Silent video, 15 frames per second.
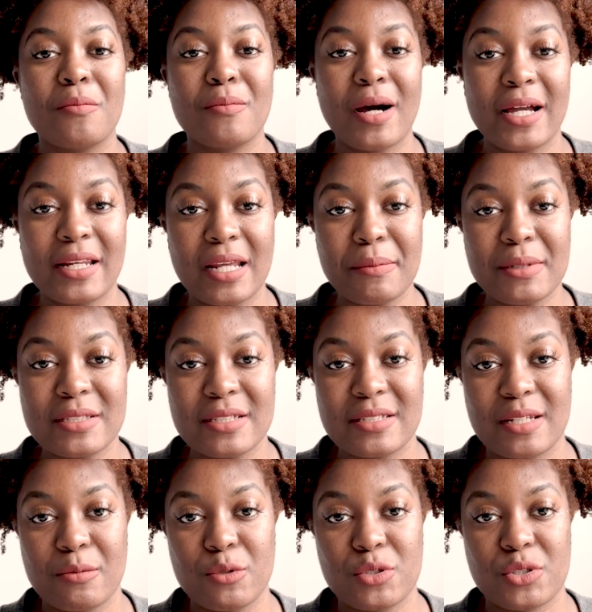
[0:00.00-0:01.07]
My name is
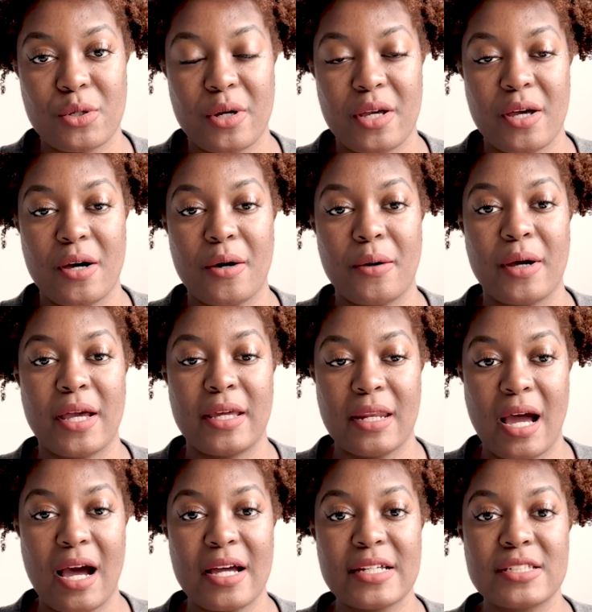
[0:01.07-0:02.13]
Ademusoyo, and
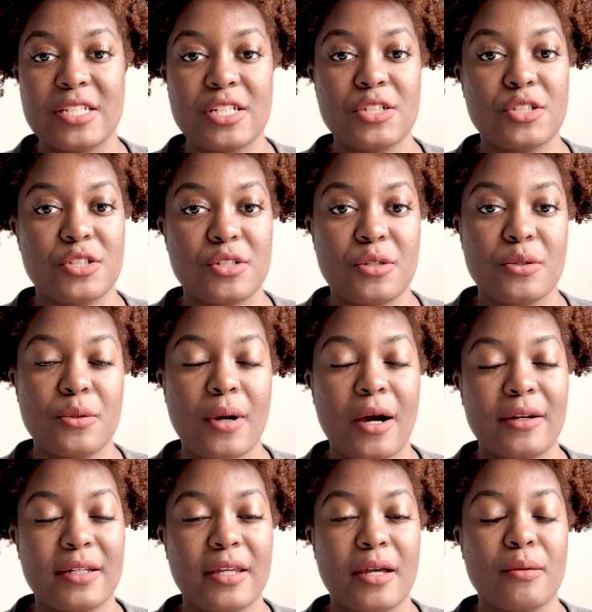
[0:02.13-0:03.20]
I teach you how
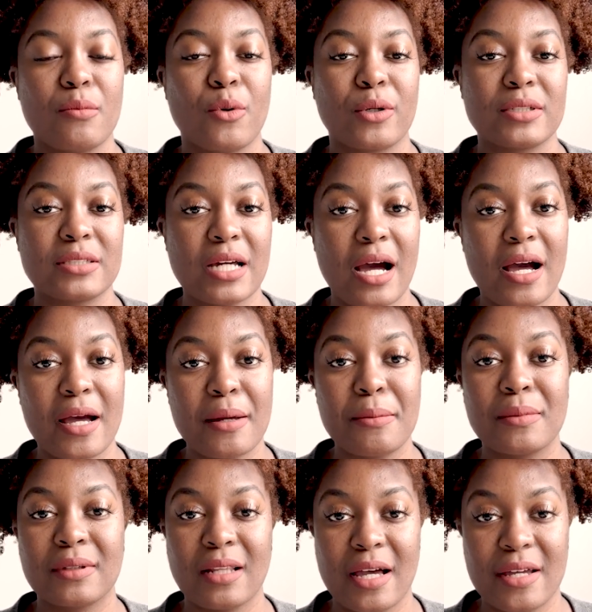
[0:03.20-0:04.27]
to get more
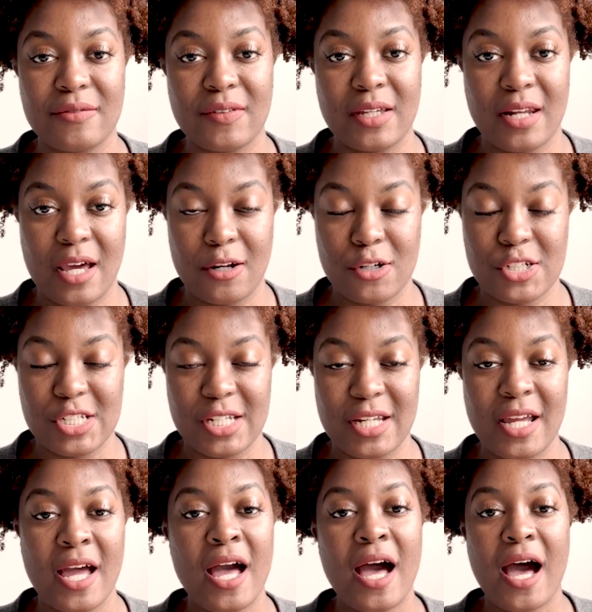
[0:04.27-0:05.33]
time, life, and energy
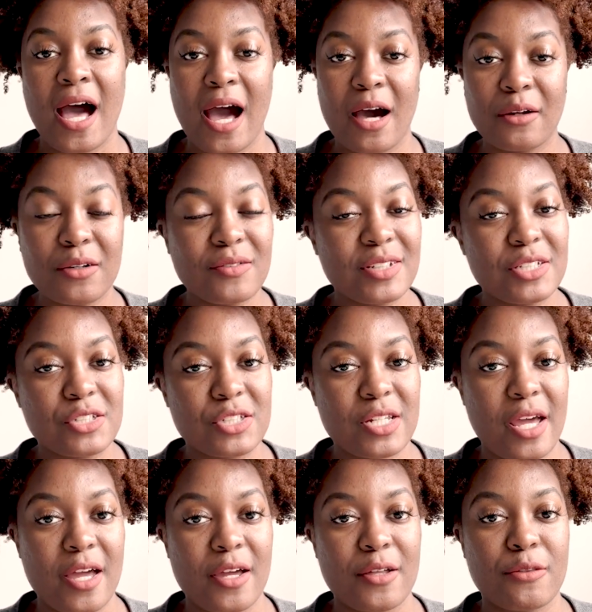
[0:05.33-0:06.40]
out of each
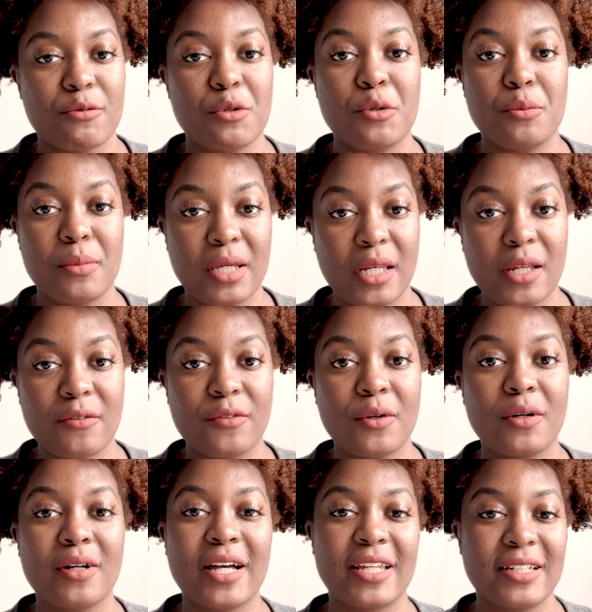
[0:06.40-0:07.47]
day through
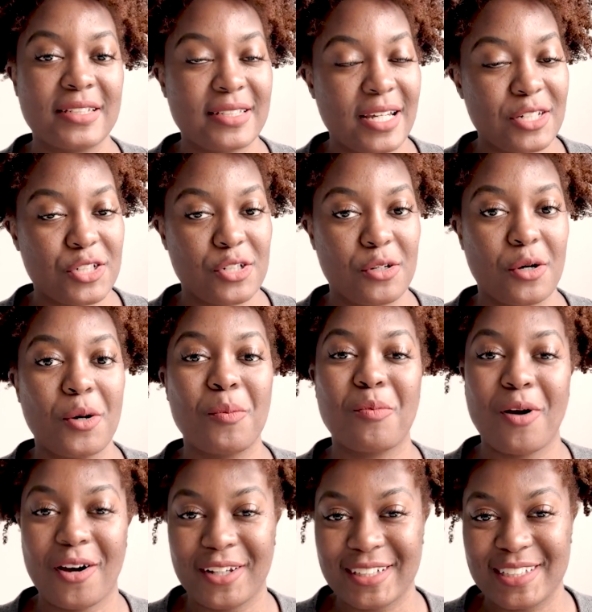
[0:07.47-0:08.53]
meaningful and intentional
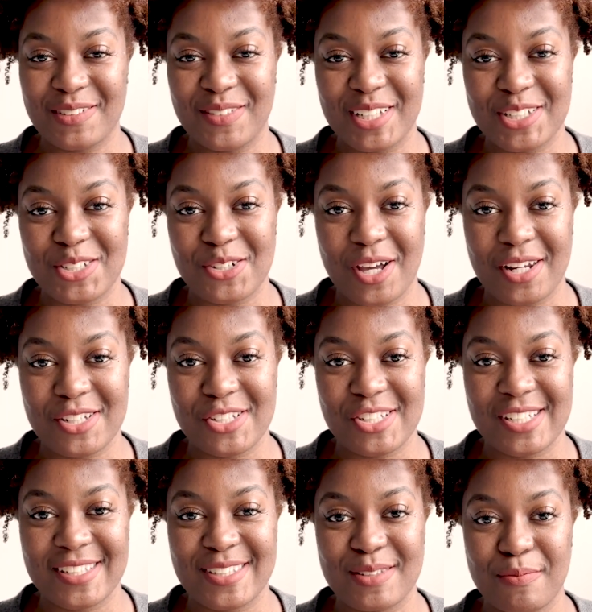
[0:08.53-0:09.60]
productivity
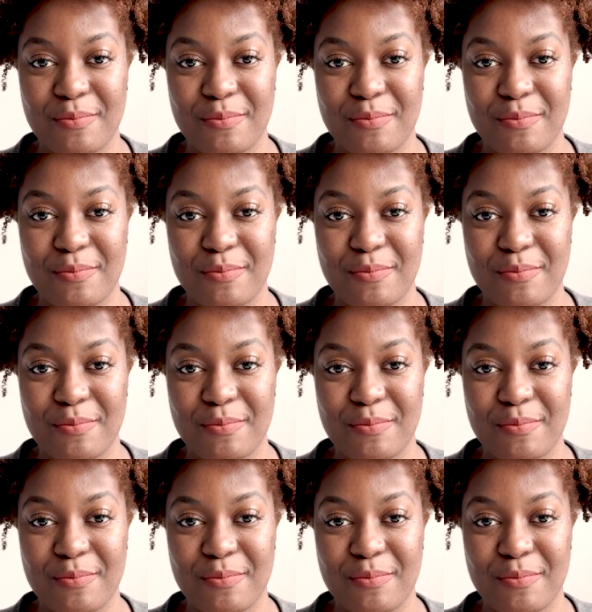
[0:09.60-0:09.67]
strategies.